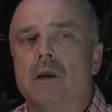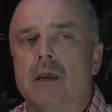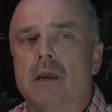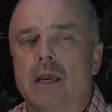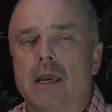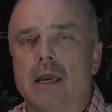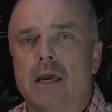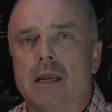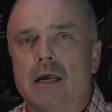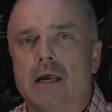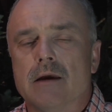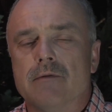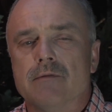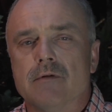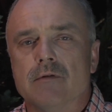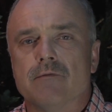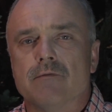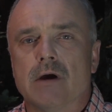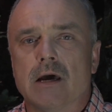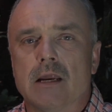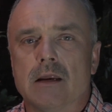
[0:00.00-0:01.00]
and I've
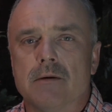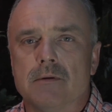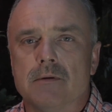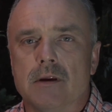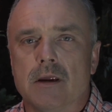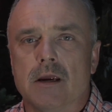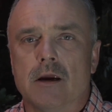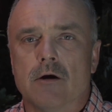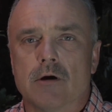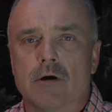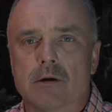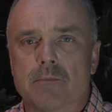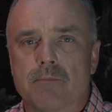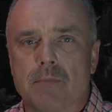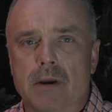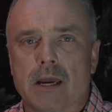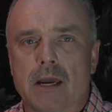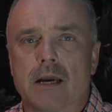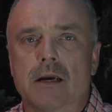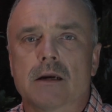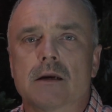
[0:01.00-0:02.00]
invited Eric
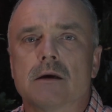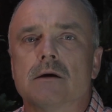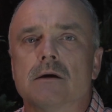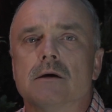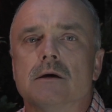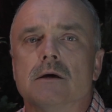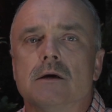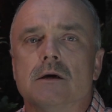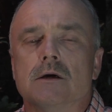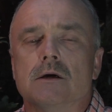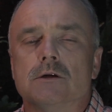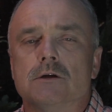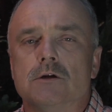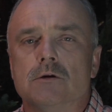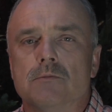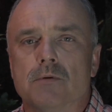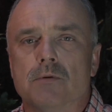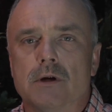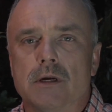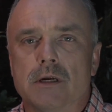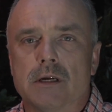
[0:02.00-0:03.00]
back to
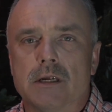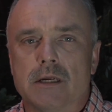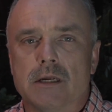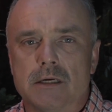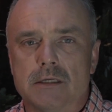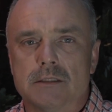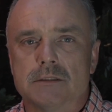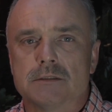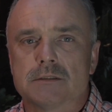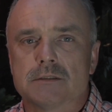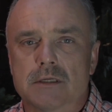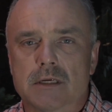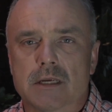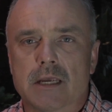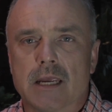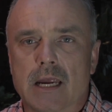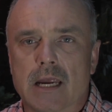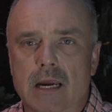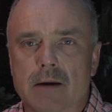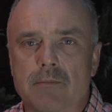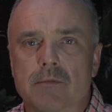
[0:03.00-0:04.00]
bring his
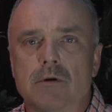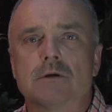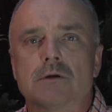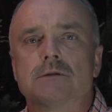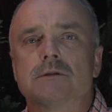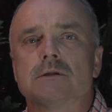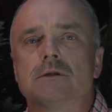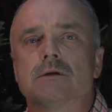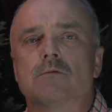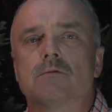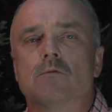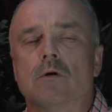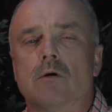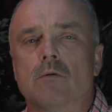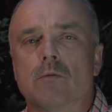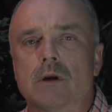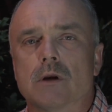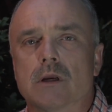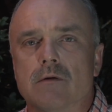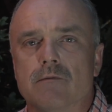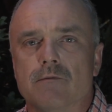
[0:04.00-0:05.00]
cameras where
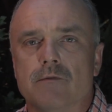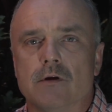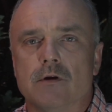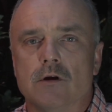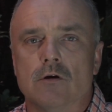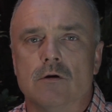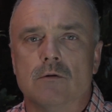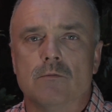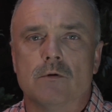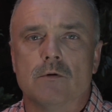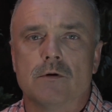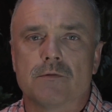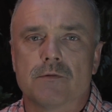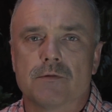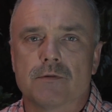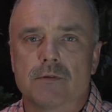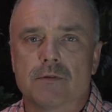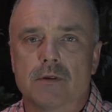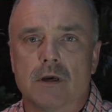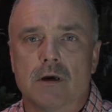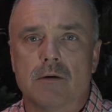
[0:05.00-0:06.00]
we can view them with
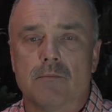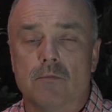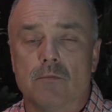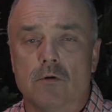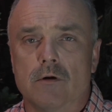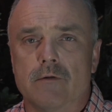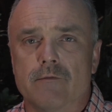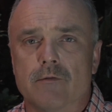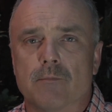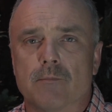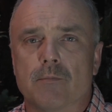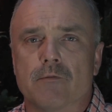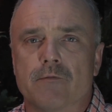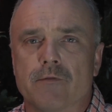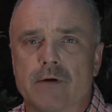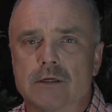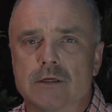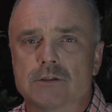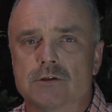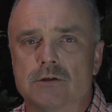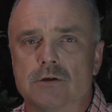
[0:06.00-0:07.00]
more of a
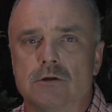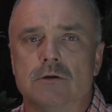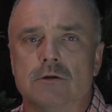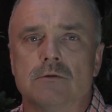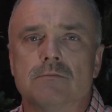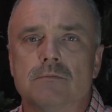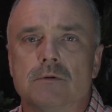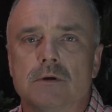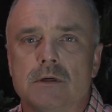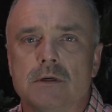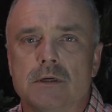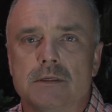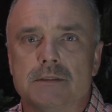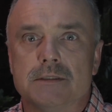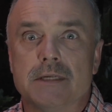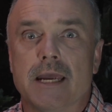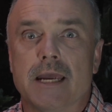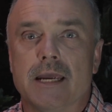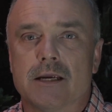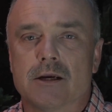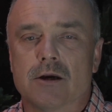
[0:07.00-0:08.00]
professional
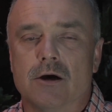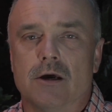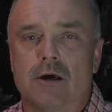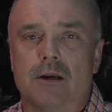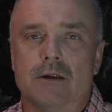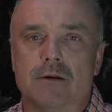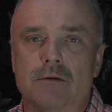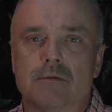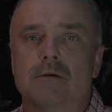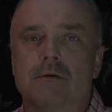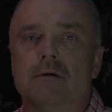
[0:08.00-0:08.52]
take on it.